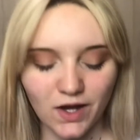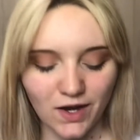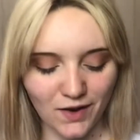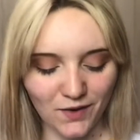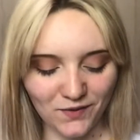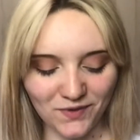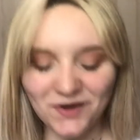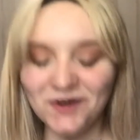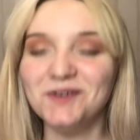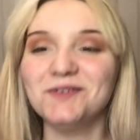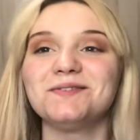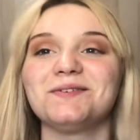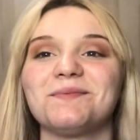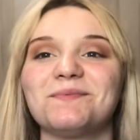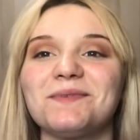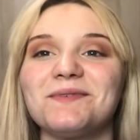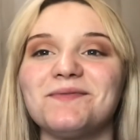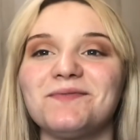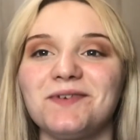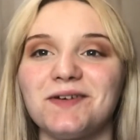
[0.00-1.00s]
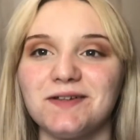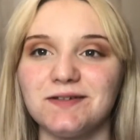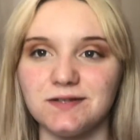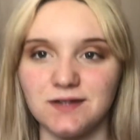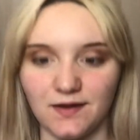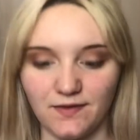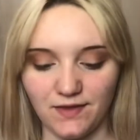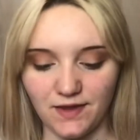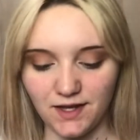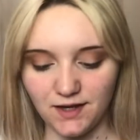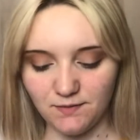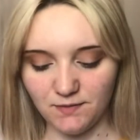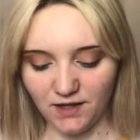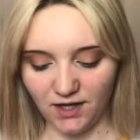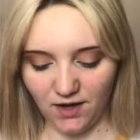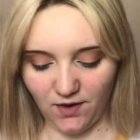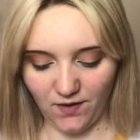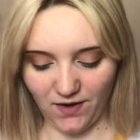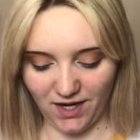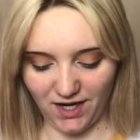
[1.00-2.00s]
I want to do something fun, so I think I'm going
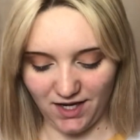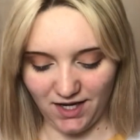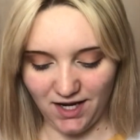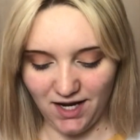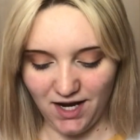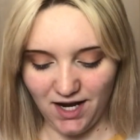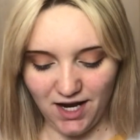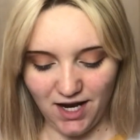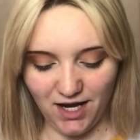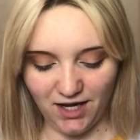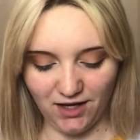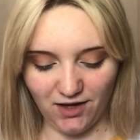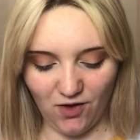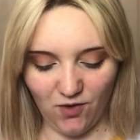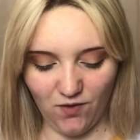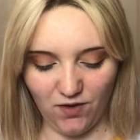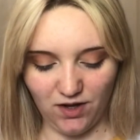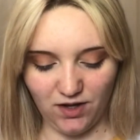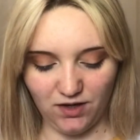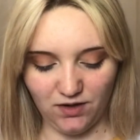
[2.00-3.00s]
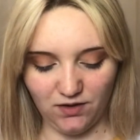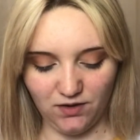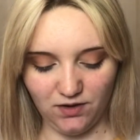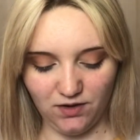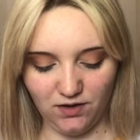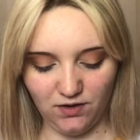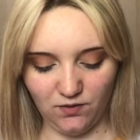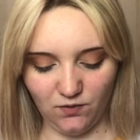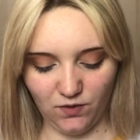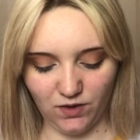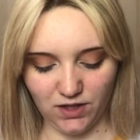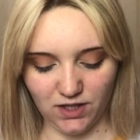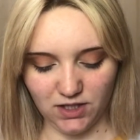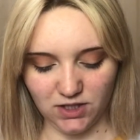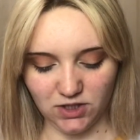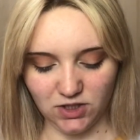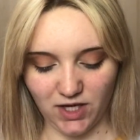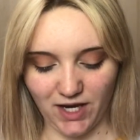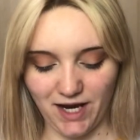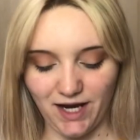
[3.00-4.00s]
to go ahead and go in with the
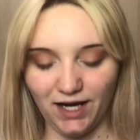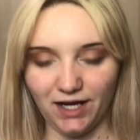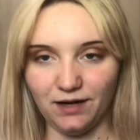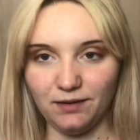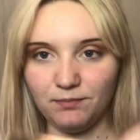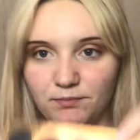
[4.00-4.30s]
shade